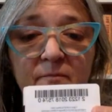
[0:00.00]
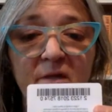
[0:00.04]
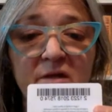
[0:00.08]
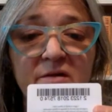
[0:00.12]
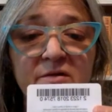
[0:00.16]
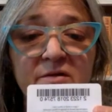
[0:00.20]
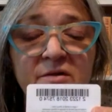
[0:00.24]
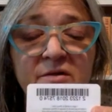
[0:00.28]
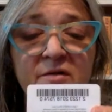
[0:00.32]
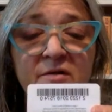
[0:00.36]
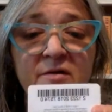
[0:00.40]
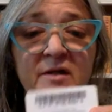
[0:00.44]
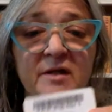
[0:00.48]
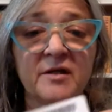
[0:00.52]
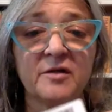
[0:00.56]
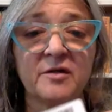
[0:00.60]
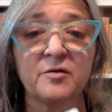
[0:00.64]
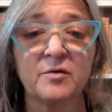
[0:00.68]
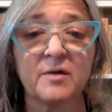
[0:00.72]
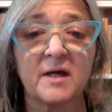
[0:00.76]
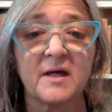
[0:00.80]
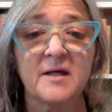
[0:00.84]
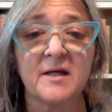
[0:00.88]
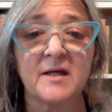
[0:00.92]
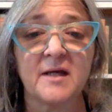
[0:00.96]
so that
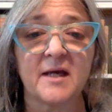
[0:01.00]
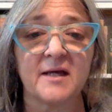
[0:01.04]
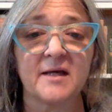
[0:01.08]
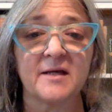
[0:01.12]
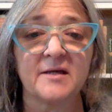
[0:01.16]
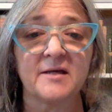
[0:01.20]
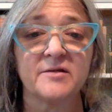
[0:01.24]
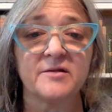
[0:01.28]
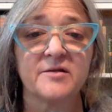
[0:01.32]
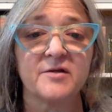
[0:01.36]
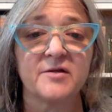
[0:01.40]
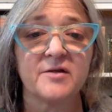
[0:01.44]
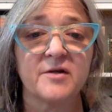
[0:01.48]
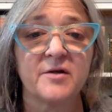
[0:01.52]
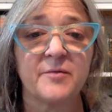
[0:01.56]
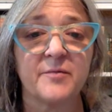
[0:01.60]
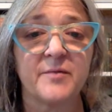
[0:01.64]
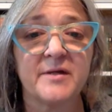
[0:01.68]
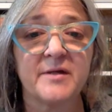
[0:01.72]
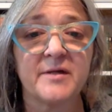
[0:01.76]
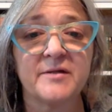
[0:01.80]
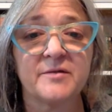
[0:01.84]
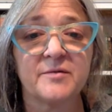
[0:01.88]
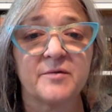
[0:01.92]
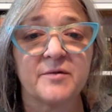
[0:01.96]
you can get into their
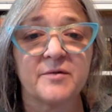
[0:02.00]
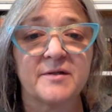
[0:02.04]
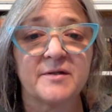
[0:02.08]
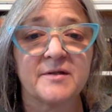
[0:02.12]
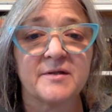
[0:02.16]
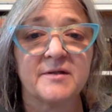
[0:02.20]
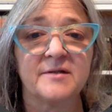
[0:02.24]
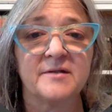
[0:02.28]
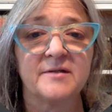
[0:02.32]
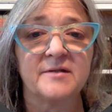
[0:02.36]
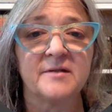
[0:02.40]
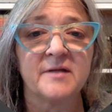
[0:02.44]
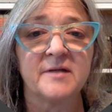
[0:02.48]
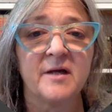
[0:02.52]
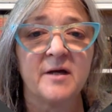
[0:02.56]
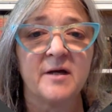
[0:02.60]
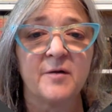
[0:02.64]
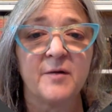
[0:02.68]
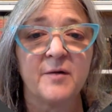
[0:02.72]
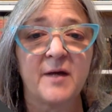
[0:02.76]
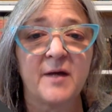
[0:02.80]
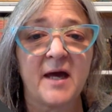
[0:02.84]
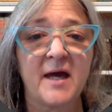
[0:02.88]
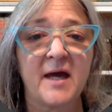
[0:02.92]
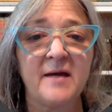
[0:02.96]
resources,
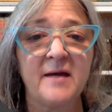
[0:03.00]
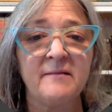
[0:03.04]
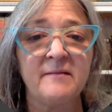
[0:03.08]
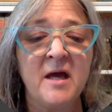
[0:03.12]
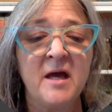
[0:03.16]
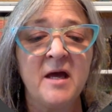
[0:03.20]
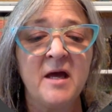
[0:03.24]
okay?